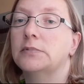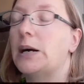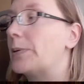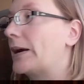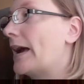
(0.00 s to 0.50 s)

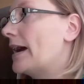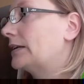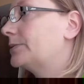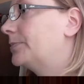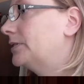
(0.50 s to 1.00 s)
couple
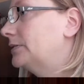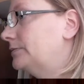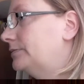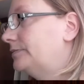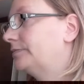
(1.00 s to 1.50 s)
cats, but
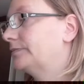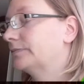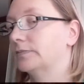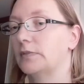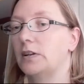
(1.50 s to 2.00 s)

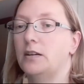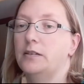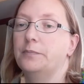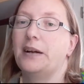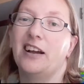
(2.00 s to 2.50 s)

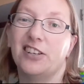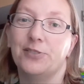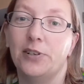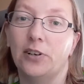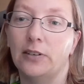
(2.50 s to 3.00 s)
my
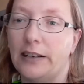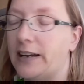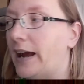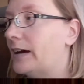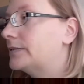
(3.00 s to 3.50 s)
husband don't like
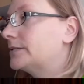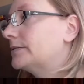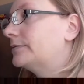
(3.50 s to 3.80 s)
cats.